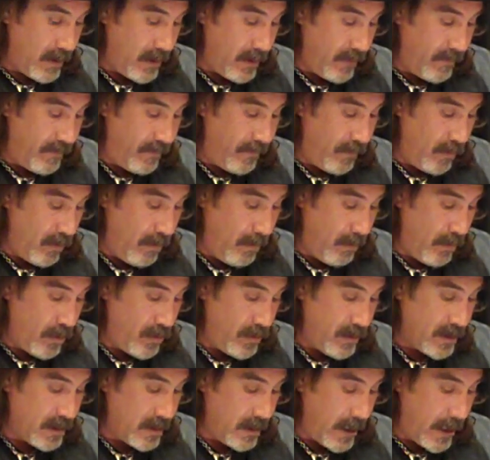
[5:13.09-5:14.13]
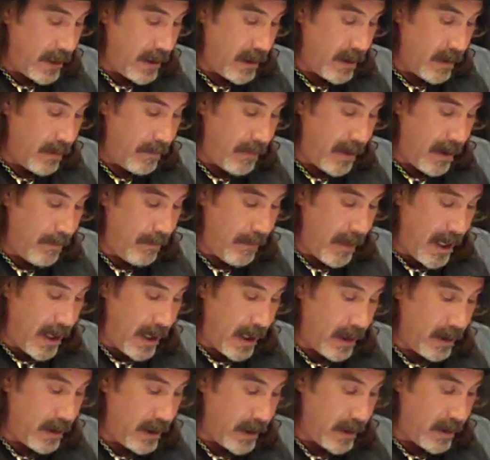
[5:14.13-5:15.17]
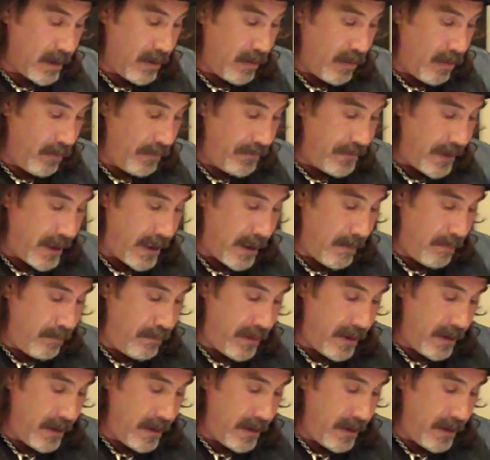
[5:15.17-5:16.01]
and the full moon is lighting up my mind like an old-time